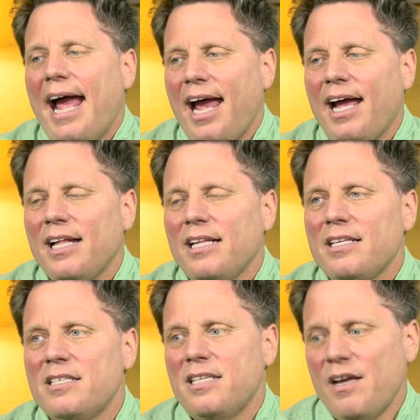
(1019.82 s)

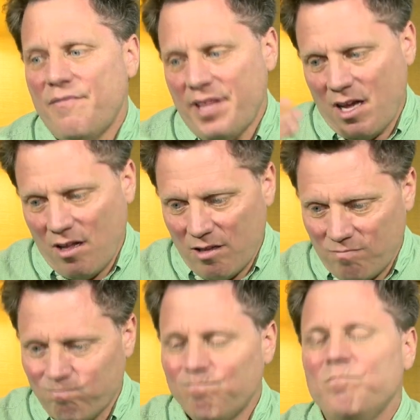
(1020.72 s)
and see if
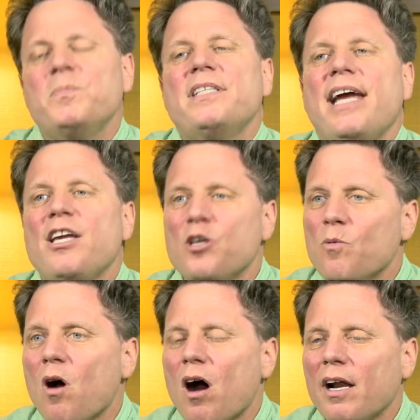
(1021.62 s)
they'll take
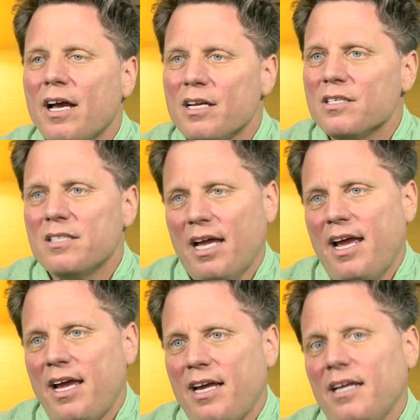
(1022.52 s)
you on as
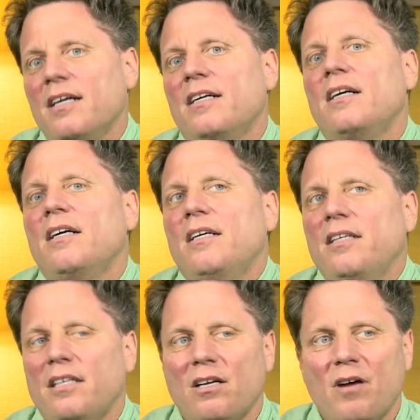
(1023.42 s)
a,
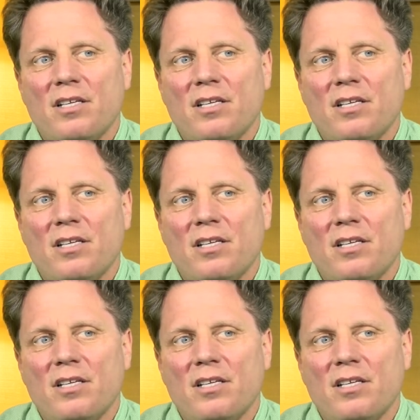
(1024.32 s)
you know,